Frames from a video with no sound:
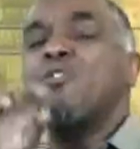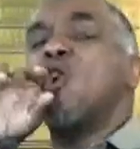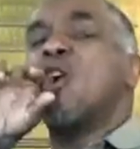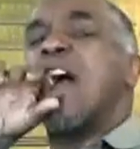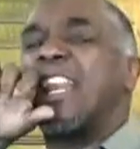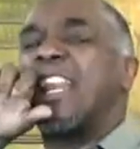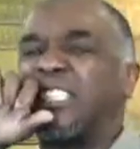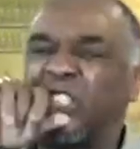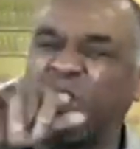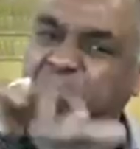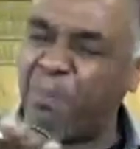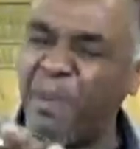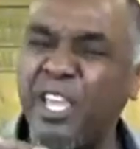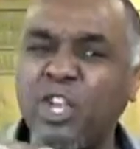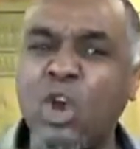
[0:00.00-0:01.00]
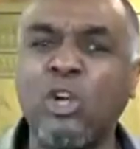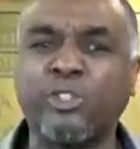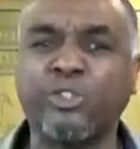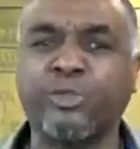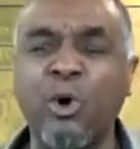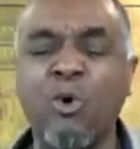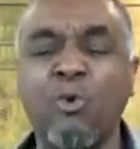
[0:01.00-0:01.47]
You got to speak your
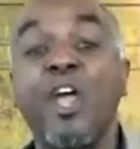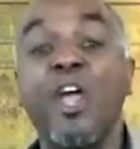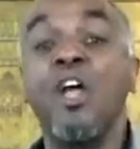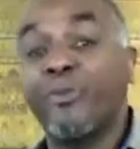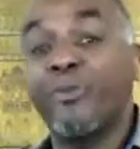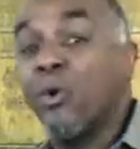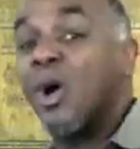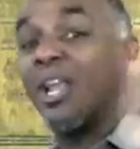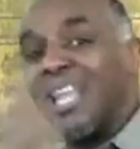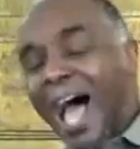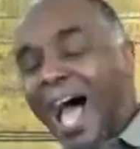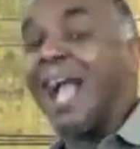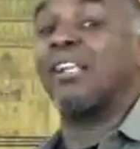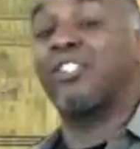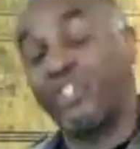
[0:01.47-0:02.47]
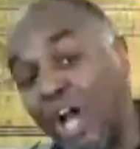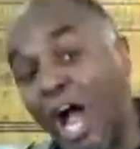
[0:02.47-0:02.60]
truth through a locked